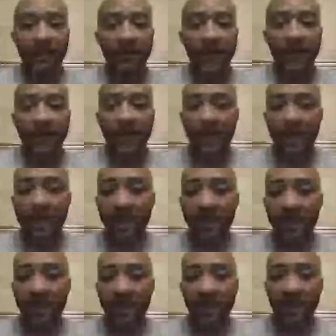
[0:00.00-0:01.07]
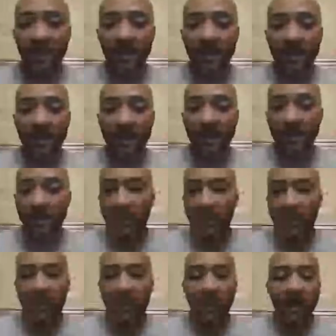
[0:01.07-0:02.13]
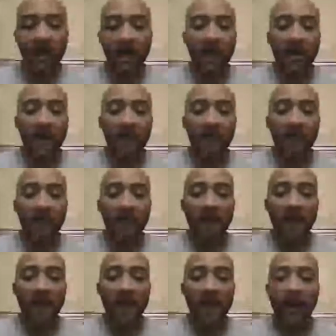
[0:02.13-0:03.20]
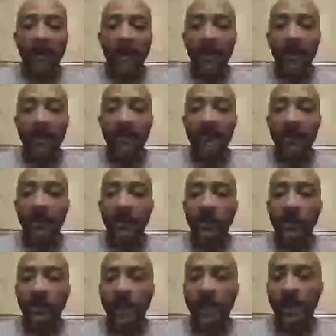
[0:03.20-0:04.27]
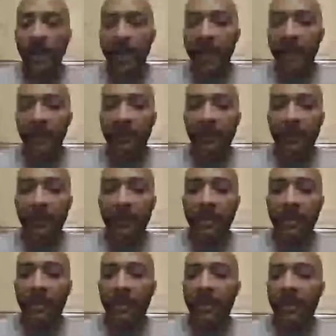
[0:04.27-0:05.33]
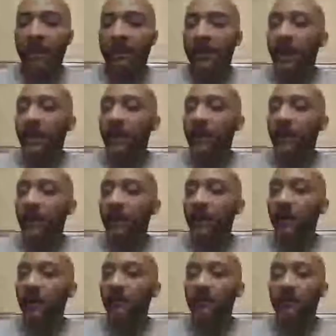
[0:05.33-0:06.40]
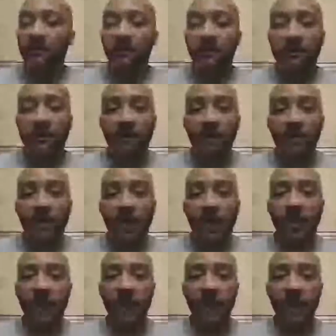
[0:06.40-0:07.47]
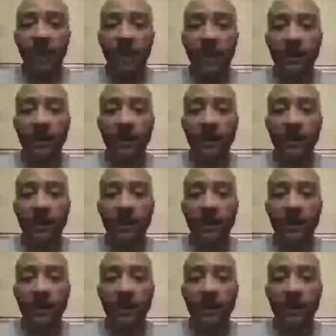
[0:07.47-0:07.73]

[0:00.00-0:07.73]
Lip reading: Hey, Jasmine. I had a lot of fun with this. Hey, Nat. And hopefully I'll hear from you guys.